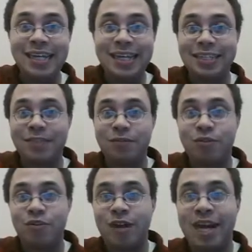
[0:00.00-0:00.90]
hit
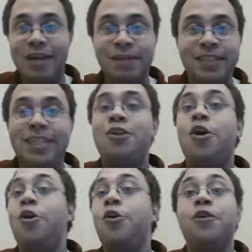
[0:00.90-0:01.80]
subscribe, and tell
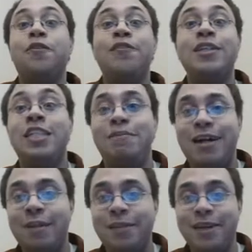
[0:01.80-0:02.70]
all your friends
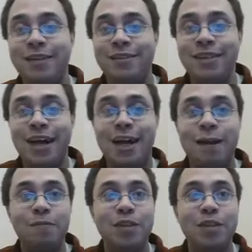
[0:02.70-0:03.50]
about it because um,